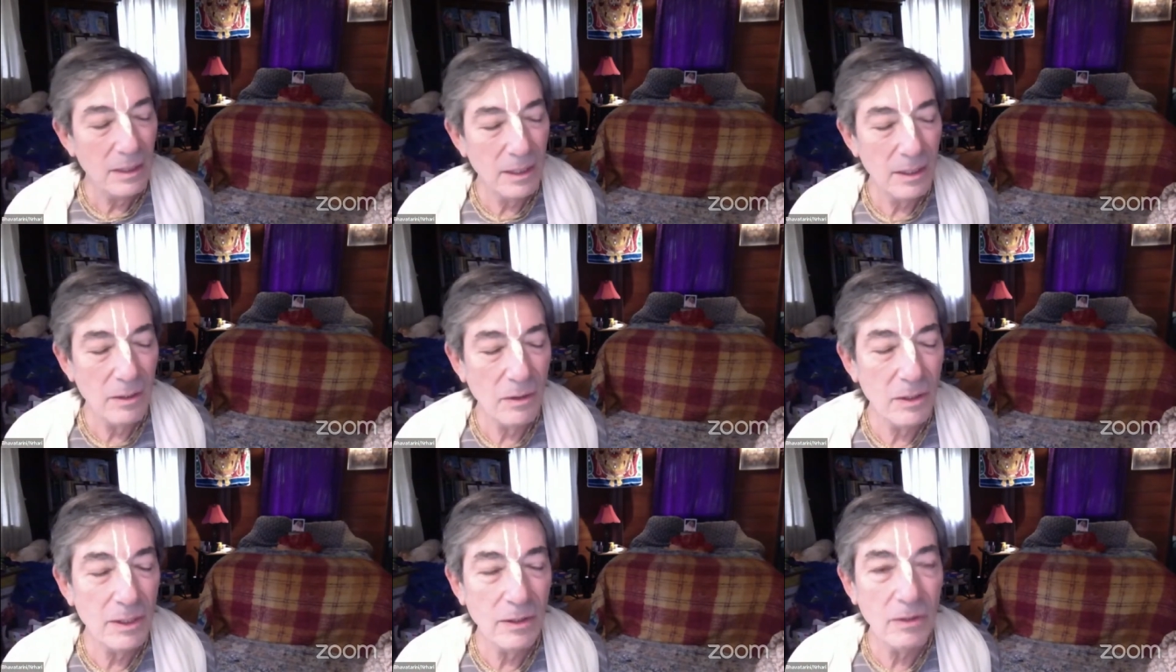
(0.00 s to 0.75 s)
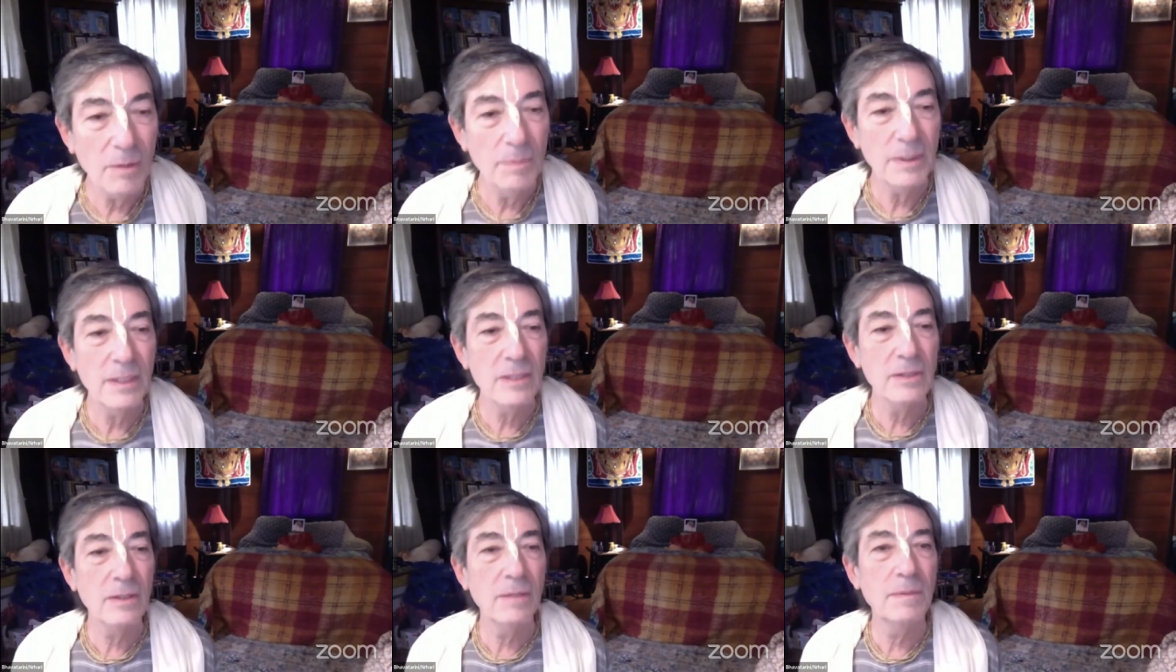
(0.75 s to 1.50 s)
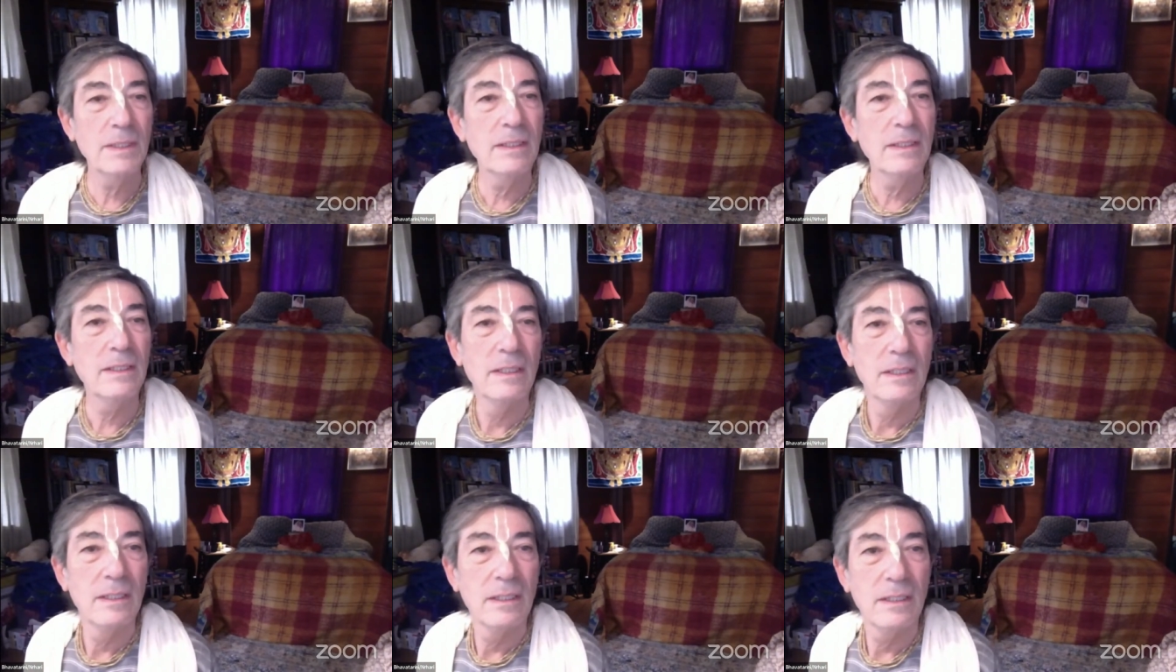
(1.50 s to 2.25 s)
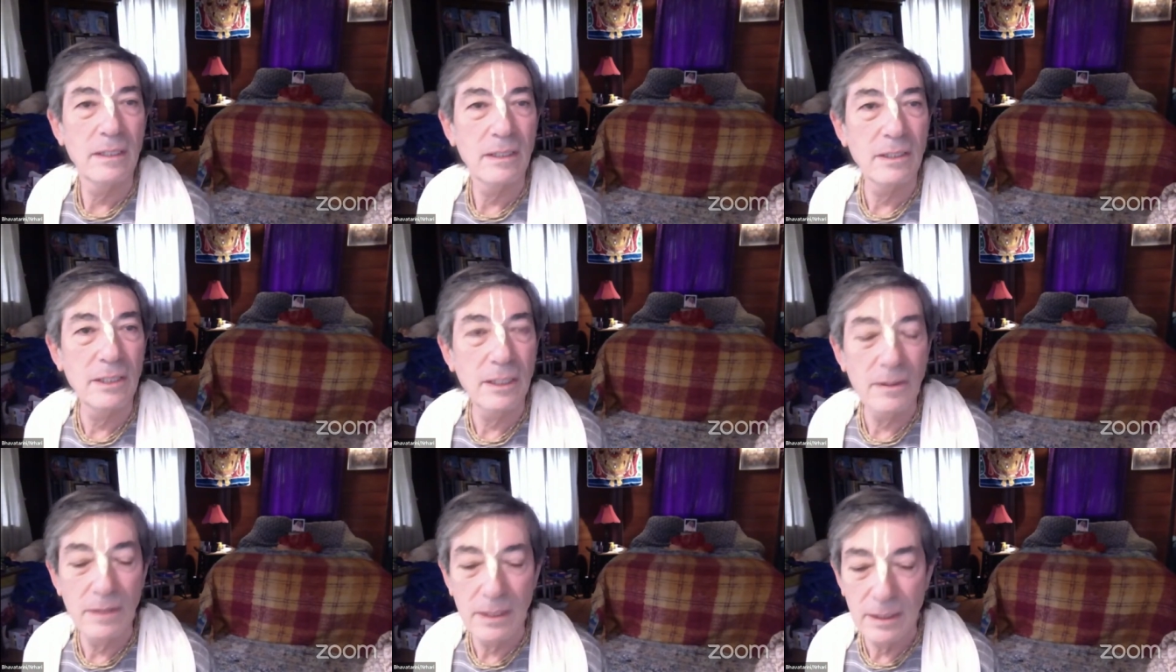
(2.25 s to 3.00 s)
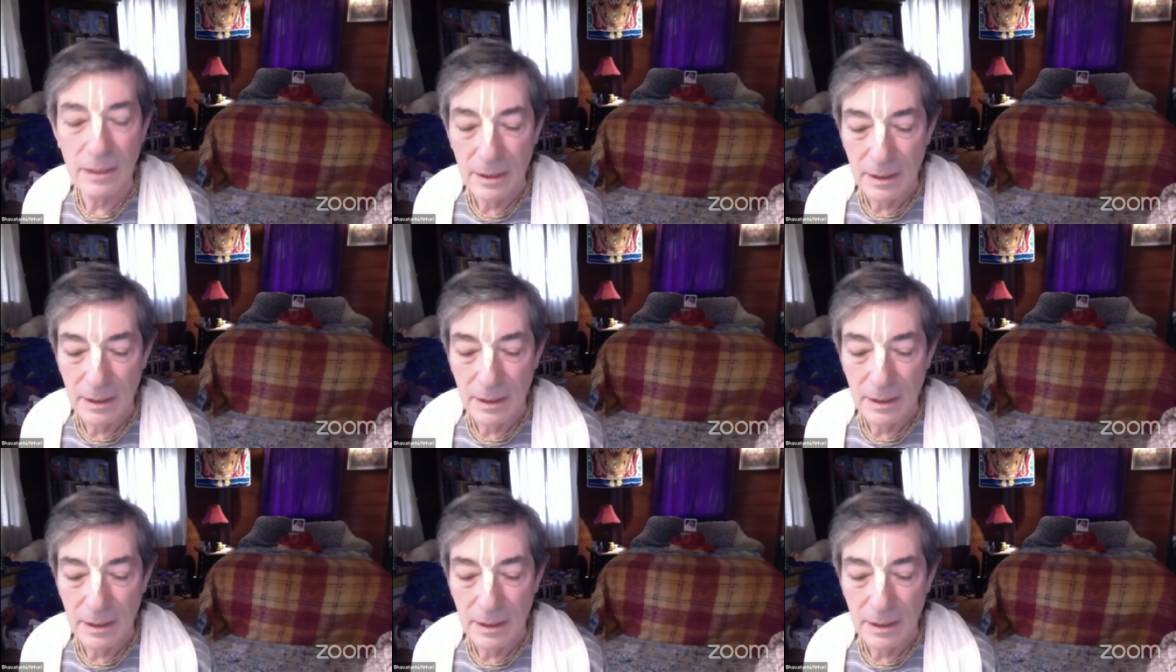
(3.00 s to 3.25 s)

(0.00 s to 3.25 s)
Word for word: an audio copy. So I've been uh, hearing it.